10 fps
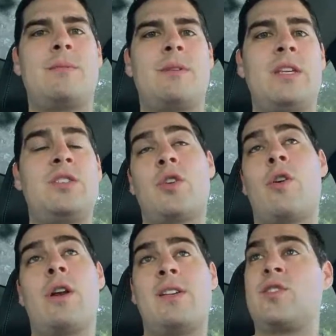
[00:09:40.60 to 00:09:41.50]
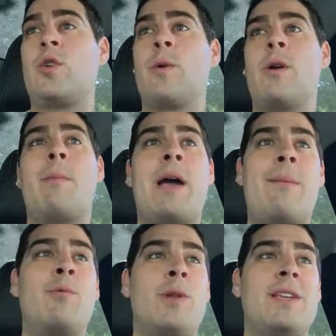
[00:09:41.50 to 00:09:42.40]
he started his career at
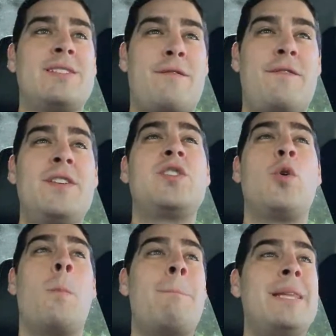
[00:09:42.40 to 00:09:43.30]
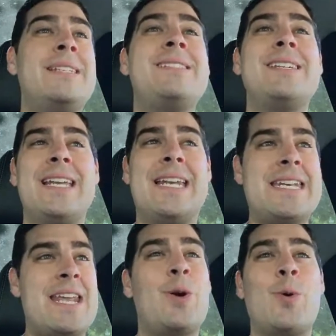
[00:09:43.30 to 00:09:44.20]
Miami really as a physical blitzing
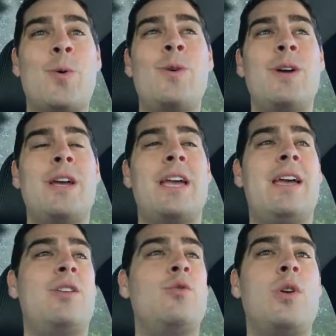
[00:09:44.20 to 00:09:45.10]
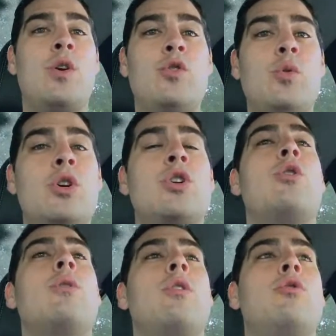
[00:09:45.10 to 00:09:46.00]
nickel. And you heard
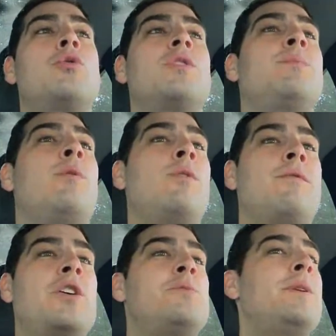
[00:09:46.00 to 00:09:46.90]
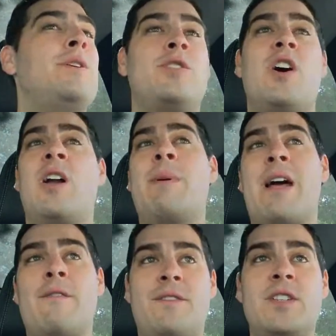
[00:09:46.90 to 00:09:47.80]
Coach Cristobal freshman year talk about
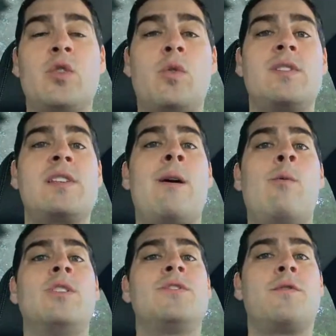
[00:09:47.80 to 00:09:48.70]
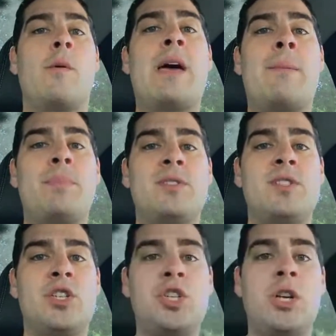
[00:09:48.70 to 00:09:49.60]
how physical this guy was from that
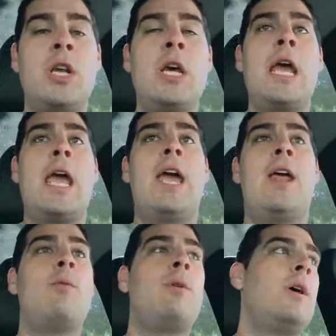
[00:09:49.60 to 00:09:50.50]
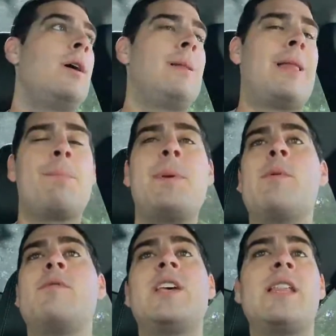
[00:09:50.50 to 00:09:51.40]
position. And a lot of
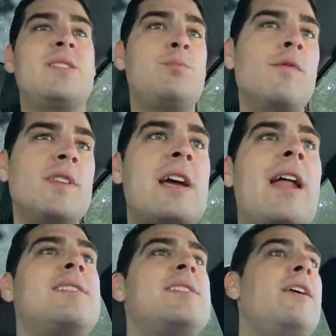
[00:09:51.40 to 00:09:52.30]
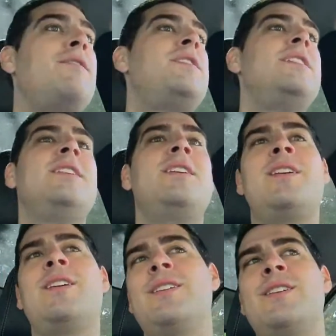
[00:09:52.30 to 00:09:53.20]
people have said, let's move this guy to
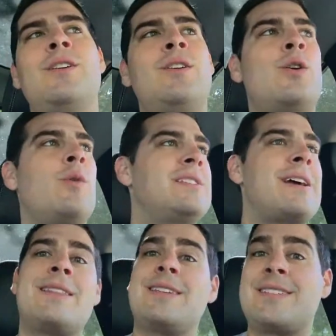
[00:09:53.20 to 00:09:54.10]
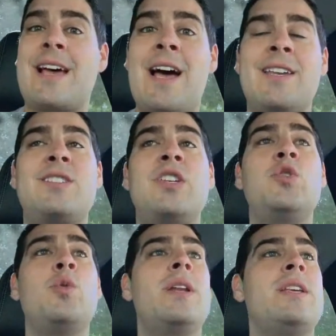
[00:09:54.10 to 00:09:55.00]
safety. He's got the size to
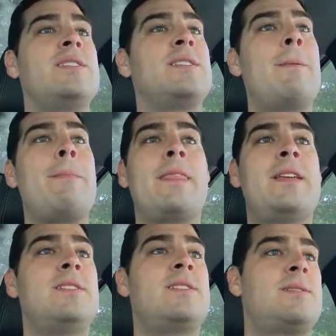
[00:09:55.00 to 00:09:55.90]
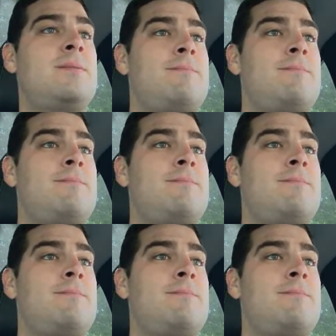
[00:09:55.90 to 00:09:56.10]
do it. He's